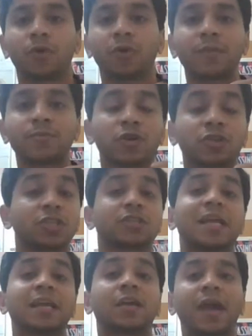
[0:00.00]
programs or
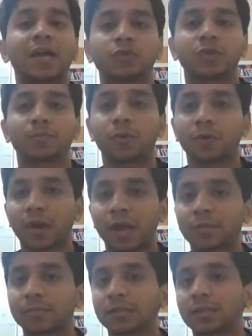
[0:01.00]
just like graduate
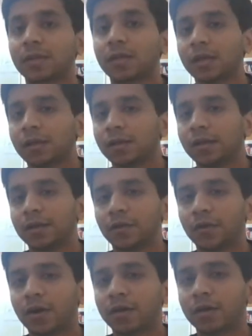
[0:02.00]
programs
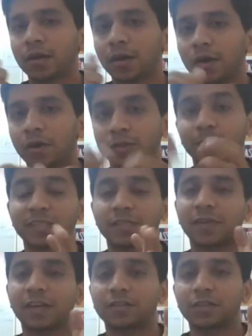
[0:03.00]
later on or
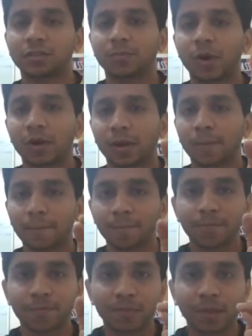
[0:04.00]
specifically just about
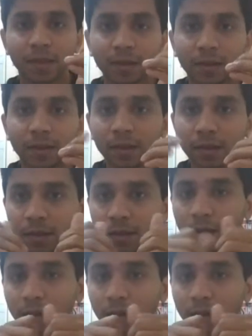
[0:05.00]
more